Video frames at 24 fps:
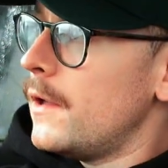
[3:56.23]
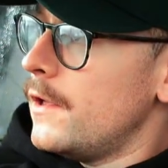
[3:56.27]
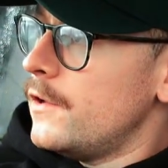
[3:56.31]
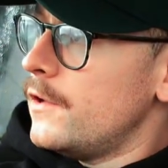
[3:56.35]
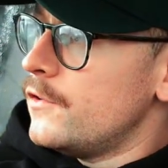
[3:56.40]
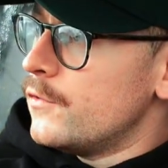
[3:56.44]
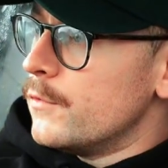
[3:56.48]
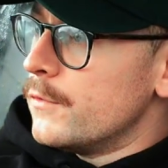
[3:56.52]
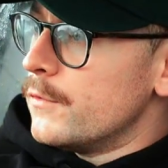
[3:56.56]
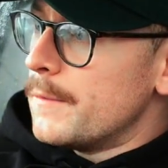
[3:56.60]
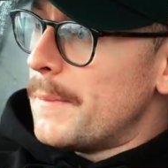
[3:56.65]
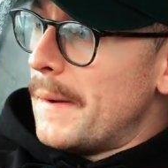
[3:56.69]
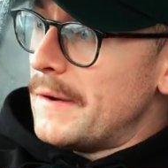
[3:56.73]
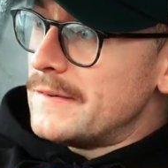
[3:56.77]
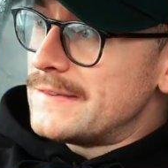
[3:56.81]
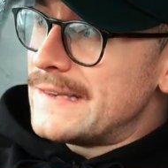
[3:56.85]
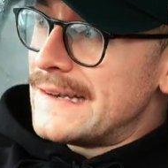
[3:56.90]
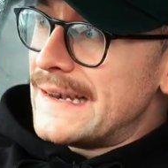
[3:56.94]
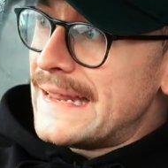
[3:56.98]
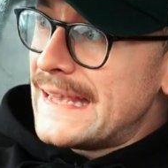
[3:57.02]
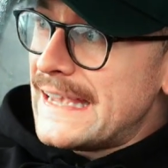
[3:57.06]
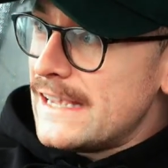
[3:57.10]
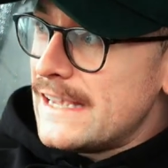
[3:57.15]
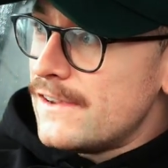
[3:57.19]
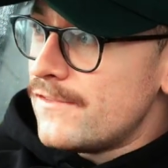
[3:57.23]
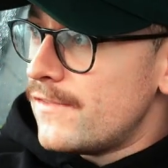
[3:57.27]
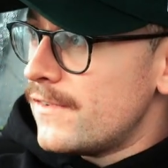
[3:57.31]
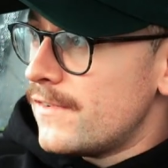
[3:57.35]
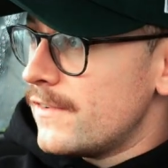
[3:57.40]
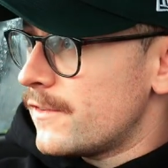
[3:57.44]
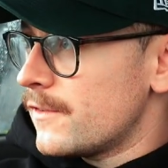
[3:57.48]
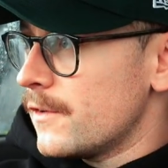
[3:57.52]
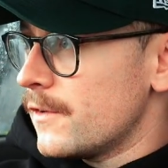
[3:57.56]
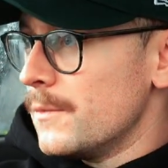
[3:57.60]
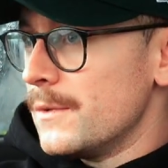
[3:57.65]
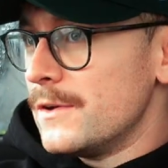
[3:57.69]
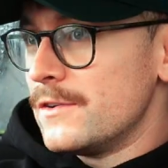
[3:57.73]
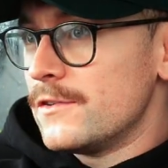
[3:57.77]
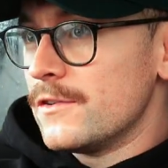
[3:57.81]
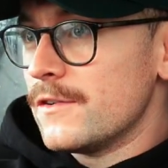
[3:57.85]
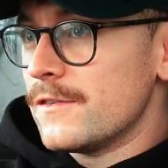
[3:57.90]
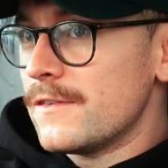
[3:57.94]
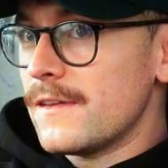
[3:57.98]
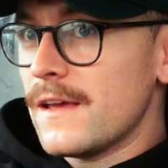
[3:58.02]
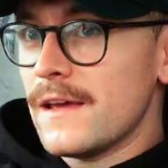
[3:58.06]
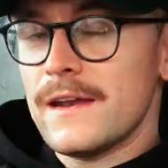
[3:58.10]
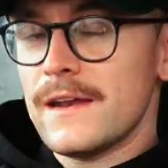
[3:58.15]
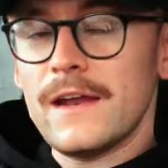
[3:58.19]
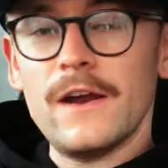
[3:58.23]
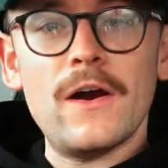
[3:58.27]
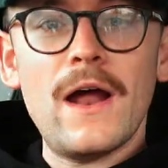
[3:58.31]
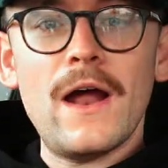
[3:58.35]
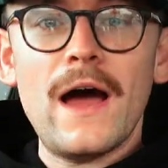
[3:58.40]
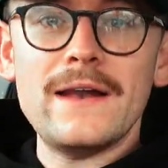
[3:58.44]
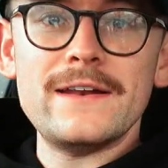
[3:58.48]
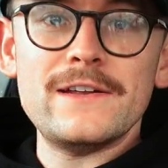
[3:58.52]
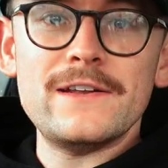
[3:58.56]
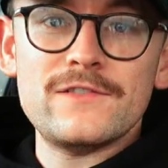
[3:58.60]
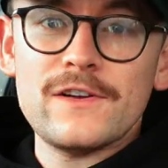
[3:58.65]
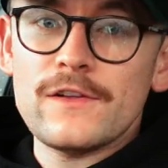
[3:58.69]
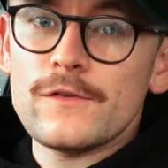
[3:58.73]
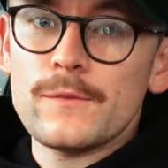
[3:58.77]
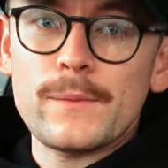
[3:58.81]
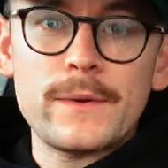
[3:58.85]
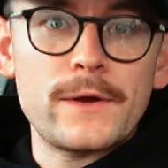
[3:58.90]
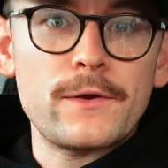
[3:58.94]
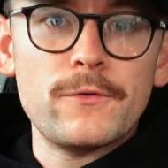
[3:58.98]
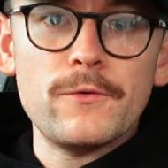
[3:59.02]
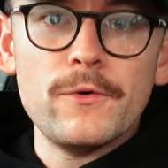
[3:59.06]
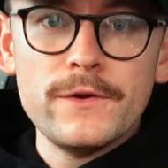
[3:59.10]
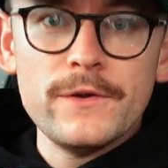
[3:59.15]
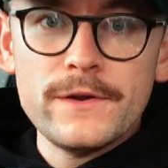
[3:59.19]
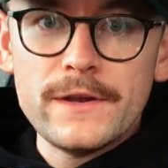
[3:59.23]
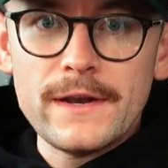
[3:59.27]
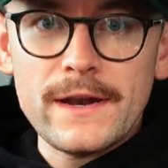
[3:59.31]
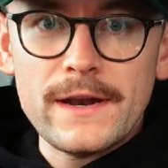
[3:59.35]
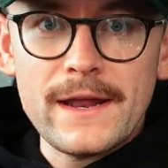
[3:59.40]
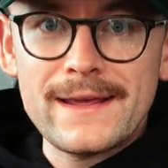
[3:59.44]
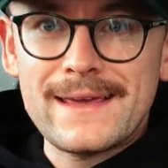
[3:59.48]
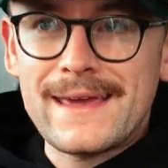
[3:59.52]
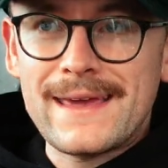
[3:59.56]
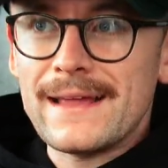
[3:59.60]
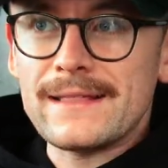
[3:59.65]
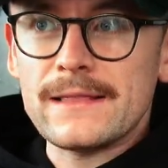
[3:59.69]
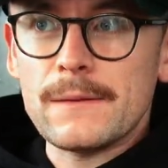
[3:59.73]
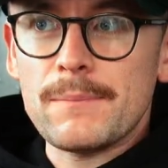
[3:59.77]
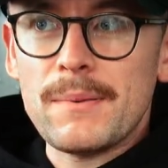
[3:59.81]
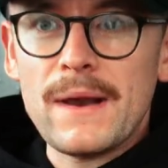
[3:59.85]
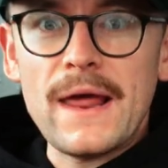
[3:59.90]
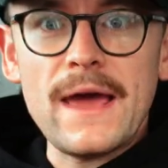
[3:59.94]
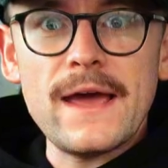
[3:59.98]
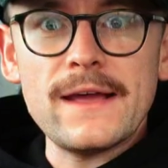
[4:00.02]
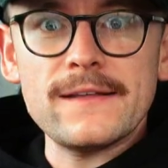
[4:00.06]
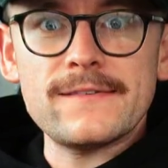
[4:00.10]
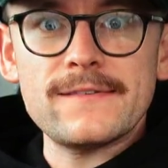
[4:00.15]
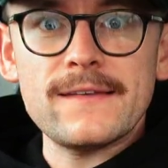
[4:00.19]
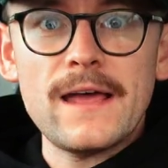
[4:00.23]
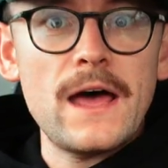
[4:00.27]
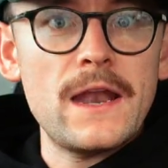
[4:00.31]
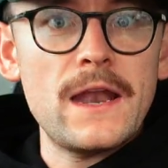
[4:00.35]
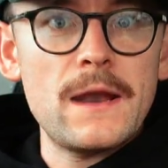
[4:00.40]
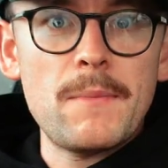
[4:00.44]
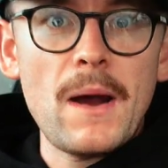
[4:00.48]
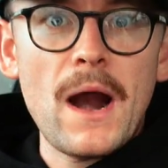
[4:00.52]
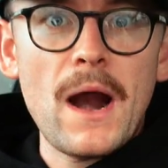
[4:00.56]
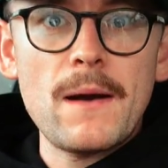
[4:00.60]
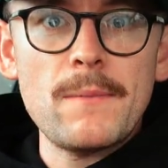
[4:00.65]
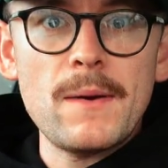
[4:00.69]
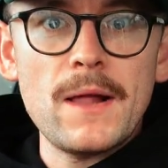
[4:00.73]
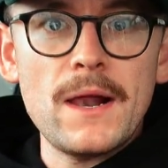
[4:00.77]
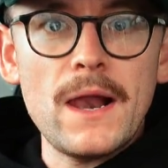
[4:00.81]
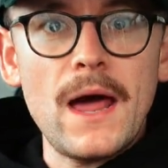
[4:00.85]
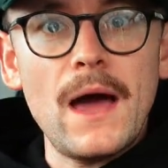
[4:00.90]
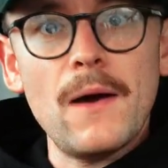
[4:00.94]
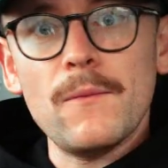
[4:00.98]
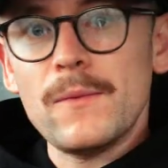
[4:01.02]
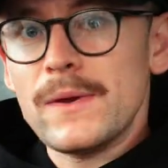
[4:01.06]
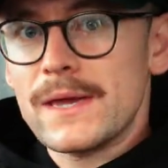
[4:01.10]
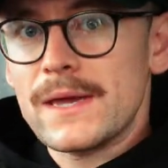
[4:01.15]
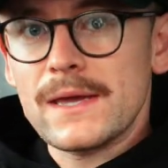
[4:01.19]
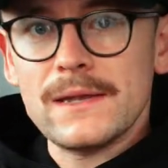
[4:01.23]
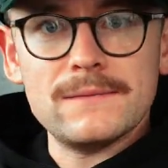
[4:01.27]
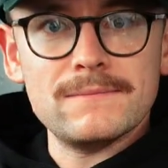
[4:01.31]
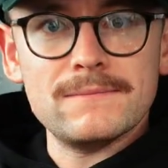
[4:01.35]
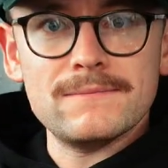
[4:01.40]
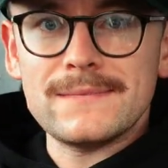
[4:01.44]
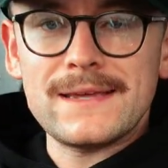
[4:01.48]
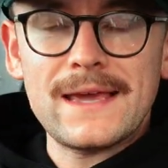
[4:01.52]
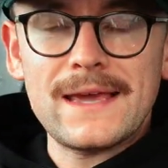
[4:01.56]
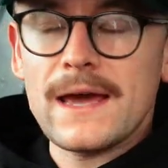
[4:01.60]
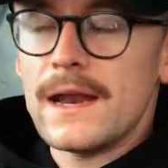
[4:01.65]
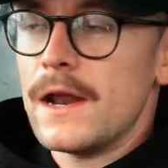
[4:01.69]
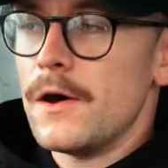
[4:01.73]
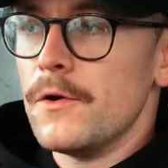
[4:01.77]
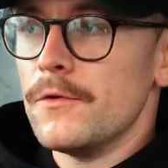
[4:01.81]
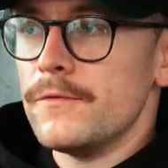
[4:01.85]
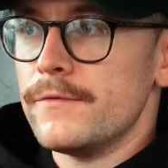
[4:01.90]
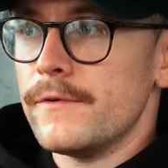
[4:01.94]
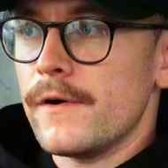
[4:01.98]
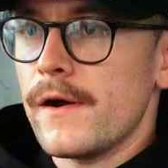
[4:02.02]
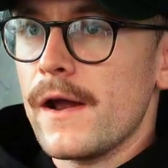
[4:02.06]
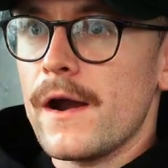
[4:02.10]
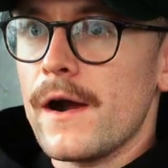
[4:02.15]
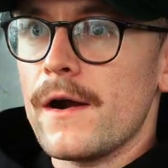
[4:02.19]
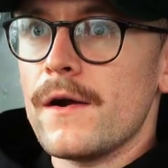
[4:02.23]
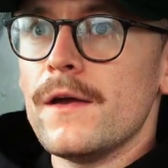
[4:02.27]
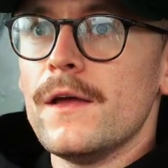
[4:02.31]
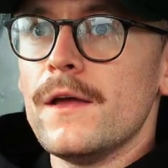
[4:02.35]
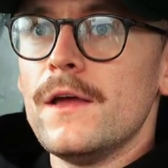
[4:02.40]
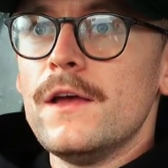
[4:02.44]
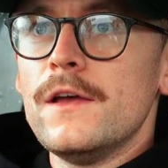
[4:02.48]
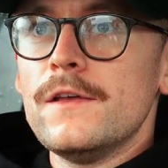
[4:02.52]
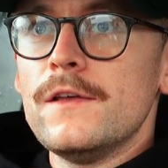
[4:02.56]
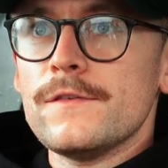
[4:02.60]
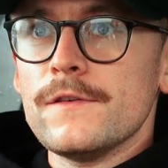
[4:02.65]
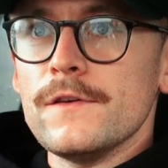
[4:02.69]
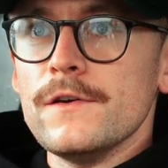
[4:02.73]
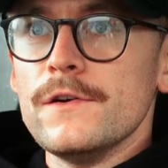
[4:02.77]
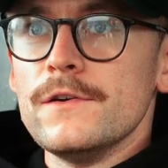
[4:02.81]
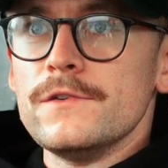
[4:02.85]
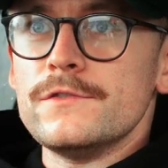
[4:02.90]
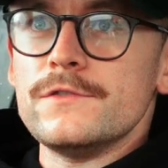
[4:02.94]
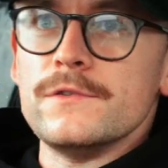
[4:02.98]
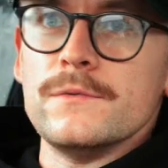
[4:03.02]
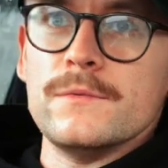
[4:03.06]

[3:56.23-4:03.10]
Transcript: She was about to leave. So we just said, here, any chance we could run in and get the plates and a barbell and we can get out of her hair. So she